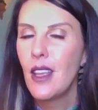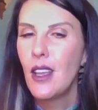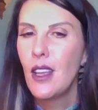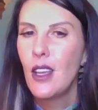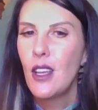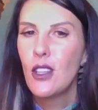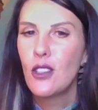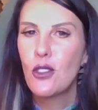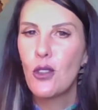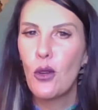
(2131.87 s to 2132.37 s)

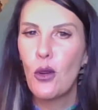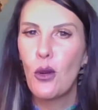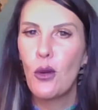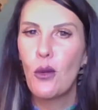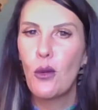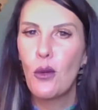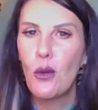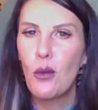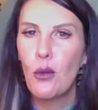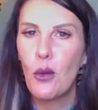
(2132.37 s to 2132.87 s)

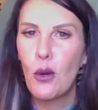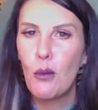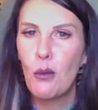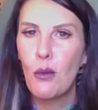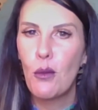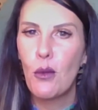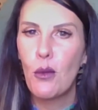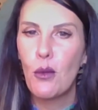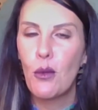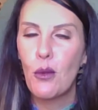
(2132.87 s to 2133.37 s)
So
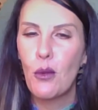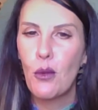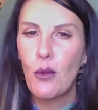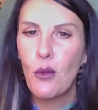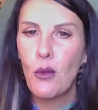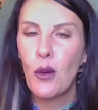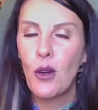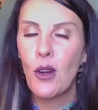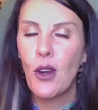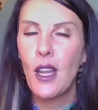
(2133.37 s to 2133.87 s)

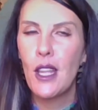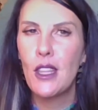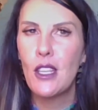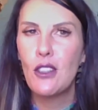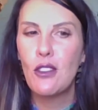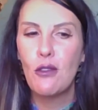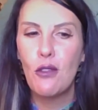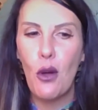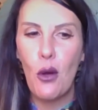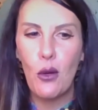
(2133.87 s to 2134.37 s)
we're in the
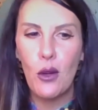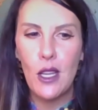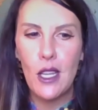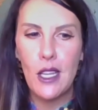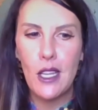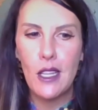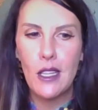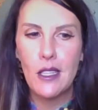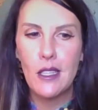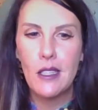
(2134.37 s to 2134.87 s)

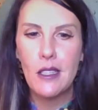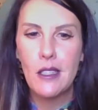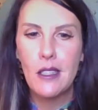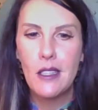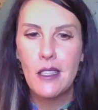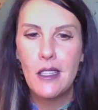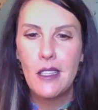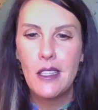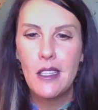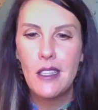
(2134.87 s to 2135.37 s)
Devonian,
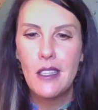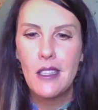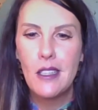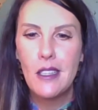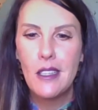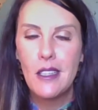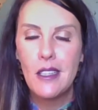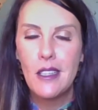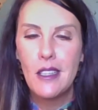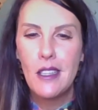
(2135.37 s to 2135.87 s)

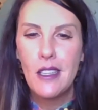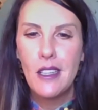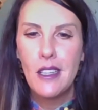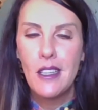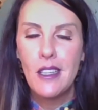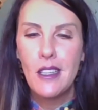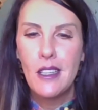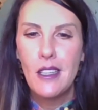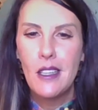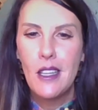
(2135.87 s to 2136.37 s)

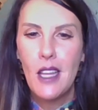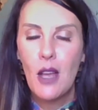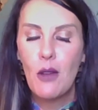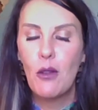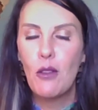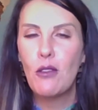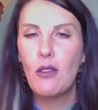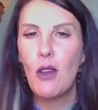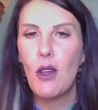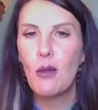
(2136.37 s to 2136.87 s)
and
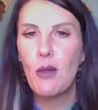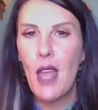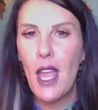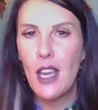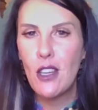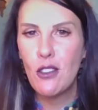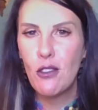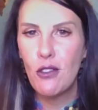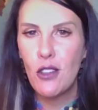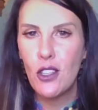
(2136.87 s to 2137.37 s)
we've developed the
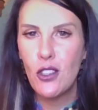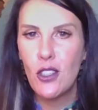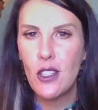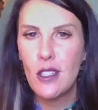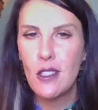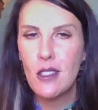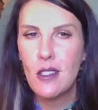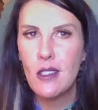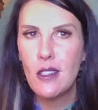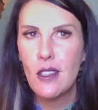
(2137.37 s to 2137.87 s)
age of
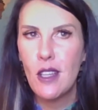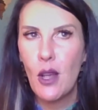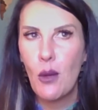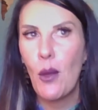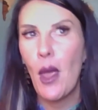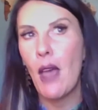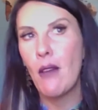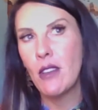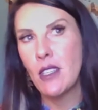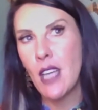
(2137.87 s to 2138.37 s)
fishes, and we
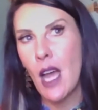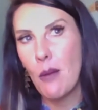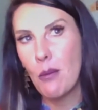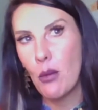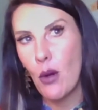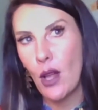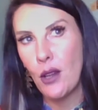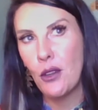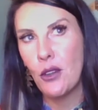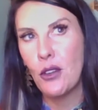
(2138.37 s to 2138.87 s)
have a top
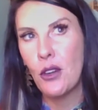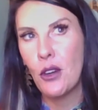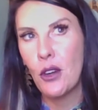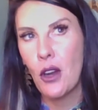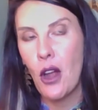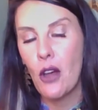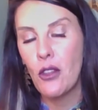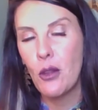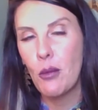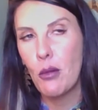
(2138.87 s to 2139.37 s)
predator
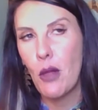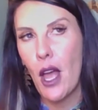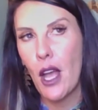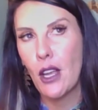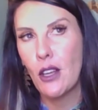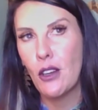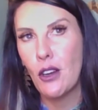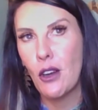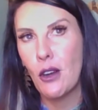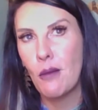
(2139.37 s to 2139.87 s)
called the
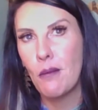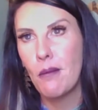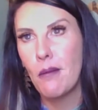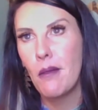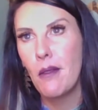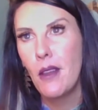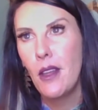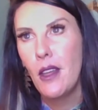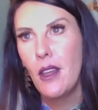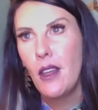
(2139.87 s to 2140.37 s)
placoderm,
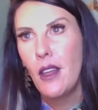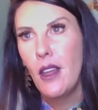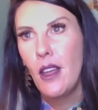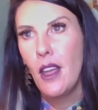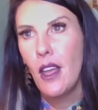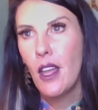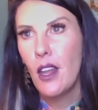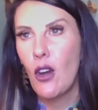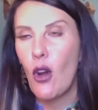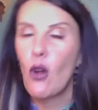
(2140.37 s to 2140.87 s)

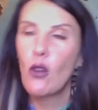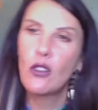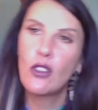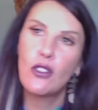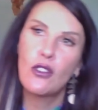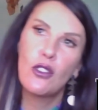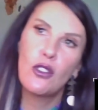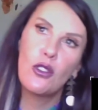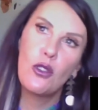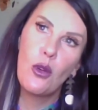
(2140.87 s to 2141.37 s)
and our
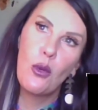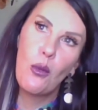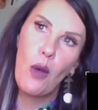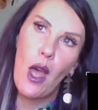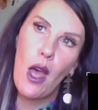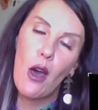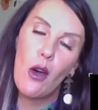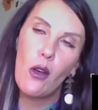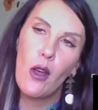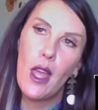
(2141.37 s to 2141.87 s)
oceans are doing
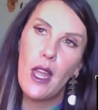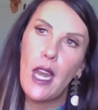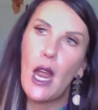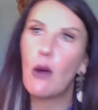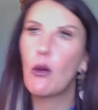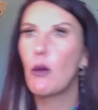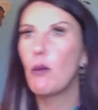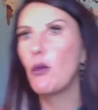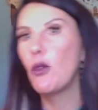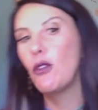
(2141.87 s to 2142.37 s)
well, and now
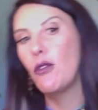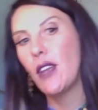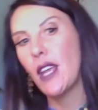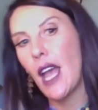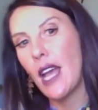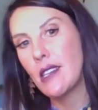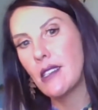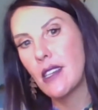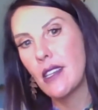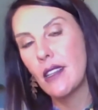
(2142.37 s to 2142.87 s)
we're moving
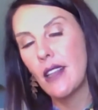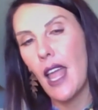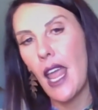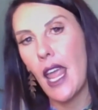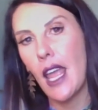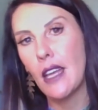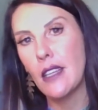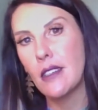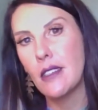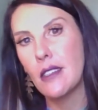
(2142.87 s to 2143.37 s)
on to
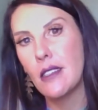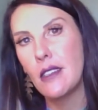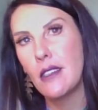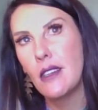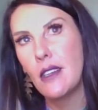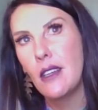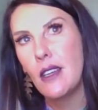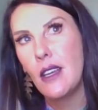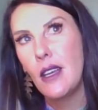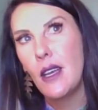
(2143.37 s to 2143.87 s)
land
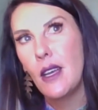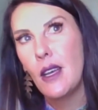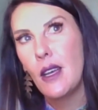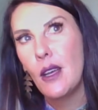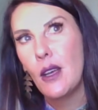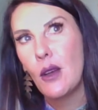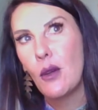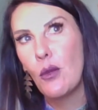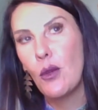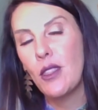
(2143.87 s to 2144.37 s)

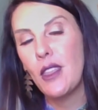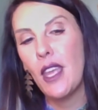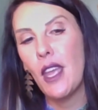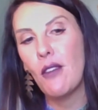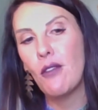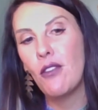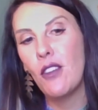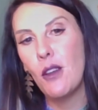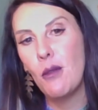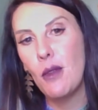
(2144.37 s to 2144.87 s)
with the
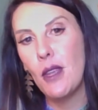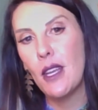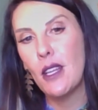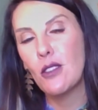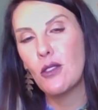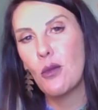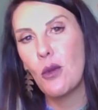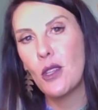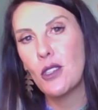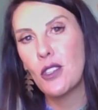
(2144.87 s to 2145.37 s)

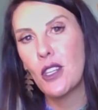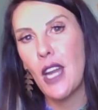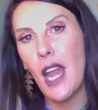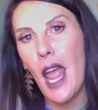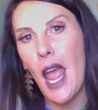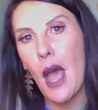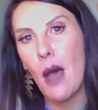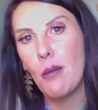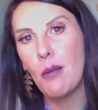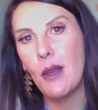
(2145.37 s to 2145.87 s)
amphibians. What's going to
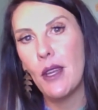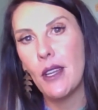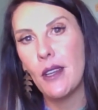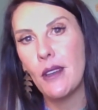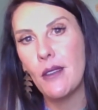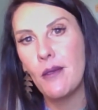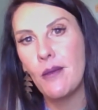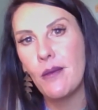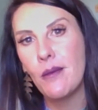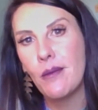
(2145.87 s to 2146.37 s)
happen?
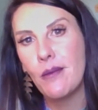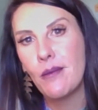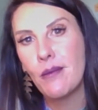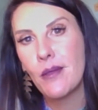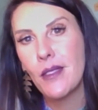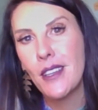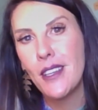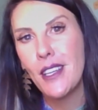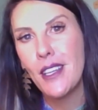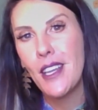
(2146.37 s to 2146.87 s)

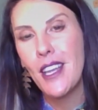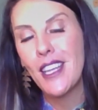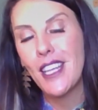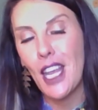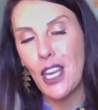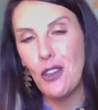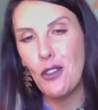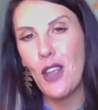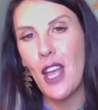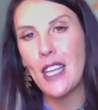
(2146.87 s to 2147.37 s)
Can
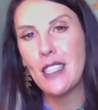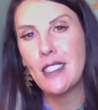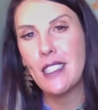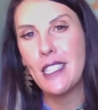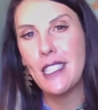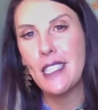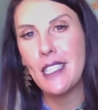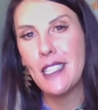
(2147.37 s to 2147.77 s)
you guess it?